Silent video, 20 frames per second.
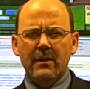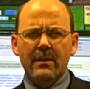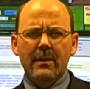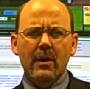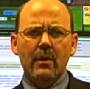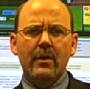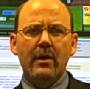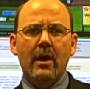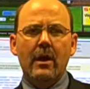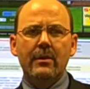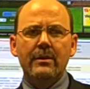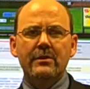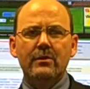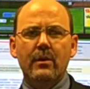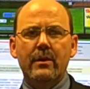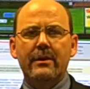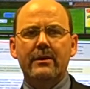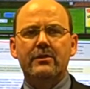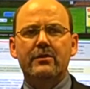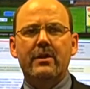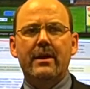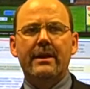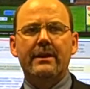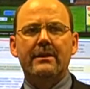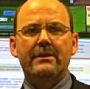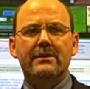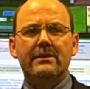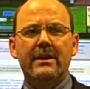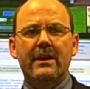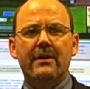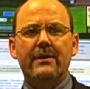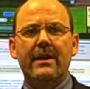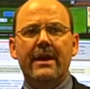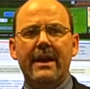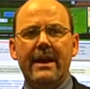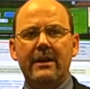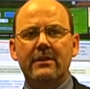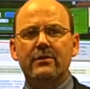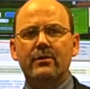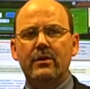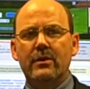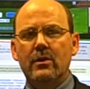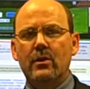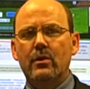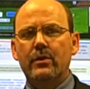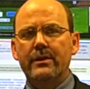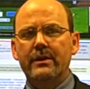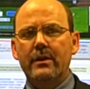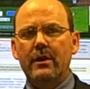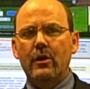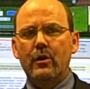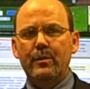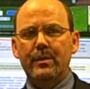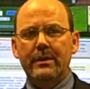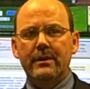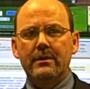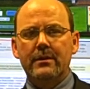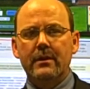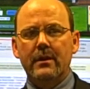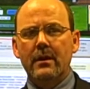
Though we always want to try to sell the house we're holding open,